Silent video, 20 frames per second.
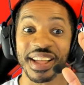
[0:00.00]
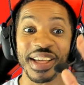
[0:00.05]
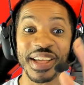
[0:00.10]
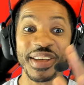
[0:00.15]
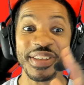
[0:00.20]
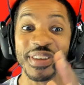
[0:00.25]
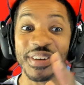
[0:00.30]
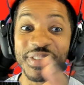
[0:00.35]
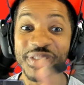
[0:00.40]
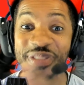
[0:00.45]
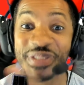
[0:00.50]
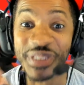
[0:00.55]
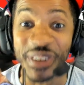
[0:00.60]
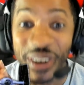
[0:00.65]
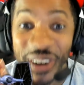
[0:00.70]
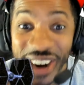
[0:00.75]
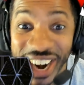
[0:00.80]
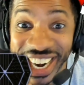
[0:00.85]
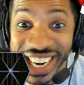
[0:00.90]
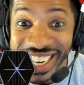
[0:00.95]
The
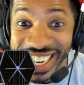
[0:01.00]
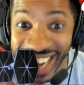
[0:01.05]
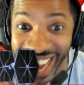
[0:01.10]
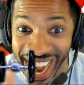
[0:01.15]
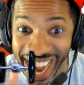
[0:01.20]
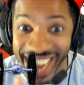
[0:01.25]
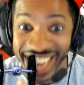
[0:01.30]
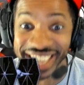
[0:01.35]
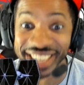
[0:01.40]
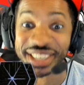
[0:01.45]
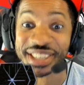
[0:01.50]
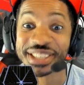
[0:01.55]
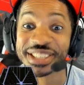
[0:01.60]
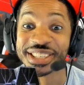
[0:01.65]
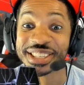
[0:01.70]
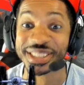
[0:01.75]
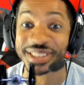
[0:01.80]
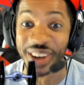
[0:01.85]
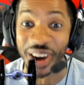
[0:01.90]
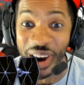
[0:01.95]
Fortnite
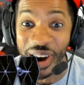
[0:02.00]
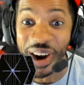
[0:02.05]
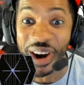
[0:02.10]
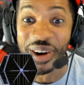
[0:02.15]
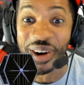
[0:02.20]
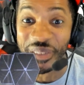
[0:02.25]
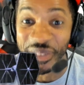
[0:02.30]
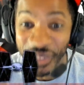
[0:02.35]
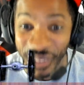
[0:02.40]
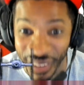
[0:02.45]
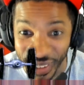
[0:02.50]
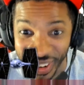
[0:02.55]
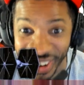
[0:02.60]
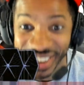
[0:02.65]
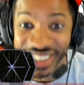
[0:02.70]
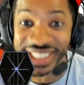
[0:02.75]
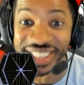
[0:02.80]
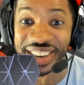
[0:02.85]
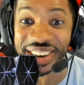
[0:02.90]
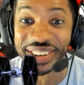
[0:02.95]
Star
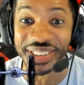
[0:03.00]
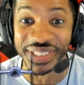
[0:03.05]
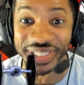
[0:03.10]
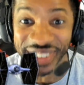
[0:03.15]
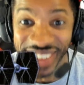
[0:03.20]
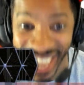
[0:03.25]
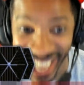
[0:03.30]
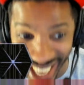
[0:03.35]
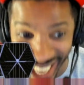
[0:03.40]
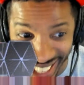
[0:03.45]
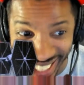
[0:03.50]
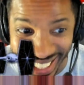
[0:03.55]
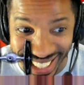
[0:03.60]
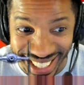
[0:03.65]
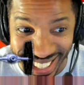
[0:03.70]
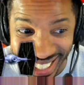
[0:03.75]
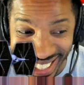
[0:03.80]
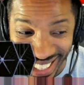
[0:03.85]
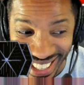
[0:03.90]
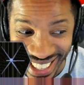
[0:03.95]
Wars event
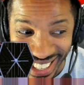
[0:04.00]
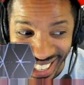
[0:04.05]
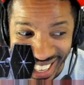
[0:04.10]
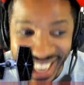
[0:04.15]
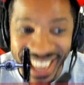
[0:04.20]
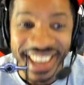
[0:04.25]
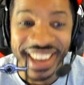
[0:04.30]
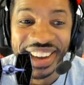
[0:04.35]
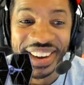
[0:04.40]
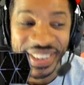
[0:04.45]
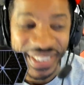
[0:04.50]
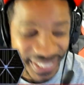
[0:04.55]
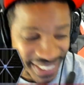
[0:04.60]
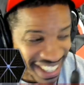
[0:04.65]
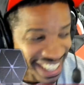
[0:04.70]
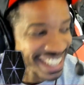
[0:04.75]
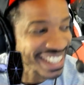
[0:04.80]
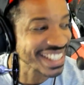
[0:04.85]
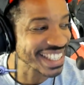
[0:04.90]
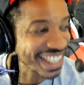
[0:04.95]

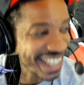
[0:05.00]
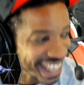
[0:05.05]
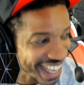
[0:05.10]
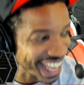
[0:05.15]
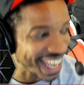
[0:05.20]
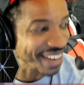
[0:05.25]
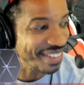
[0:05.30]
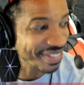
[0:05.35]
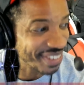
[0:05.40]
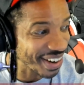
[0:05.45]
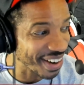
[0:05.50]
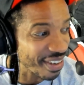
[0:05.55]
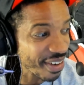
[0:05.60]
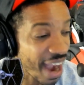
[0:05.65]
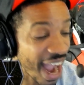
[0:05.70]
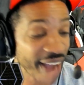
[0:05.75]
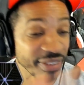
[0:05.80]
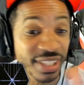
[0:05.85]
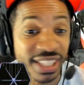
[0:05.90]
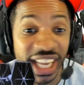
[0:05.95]
was lit, bro.
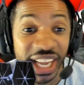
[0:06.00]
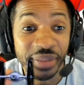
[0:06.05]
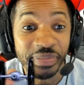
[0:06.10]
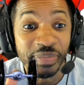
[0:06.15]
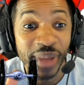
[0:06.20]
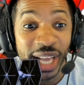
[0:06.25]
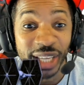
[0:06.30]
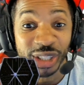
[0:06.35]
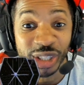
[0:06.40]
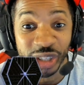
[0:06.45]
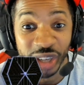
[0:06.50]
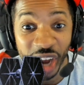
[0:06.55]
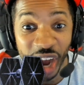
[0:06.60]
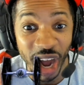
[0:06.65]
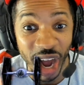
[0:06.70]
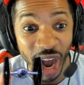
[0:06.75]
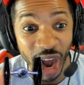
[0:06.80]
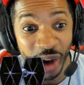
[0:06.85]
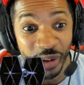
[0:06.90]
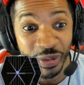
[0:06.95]
I've seen mixed
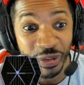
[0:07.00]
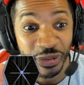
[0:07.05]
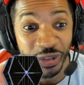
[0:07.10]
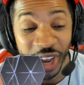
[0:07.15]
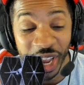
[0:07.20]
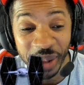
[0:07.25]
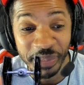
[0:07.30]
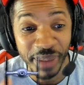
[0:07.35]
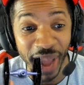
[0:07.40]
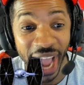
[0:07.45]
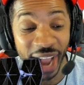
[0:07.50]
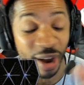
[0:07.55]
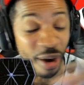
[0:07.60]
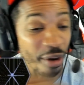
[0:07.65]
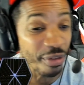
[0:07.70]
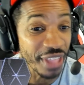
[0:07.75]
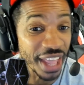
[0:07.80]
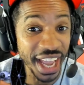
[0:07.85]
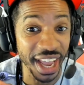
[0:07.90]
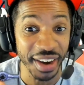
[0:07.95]
uh, feedback on
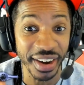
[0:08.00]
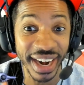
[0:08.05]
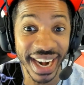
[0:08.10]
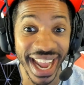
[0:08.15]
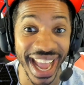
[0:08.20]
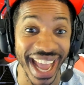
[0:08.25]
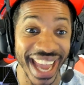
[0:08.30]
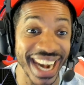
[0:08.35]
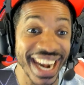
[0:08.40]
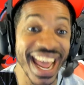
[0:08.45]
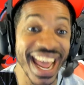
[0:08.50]
the internet.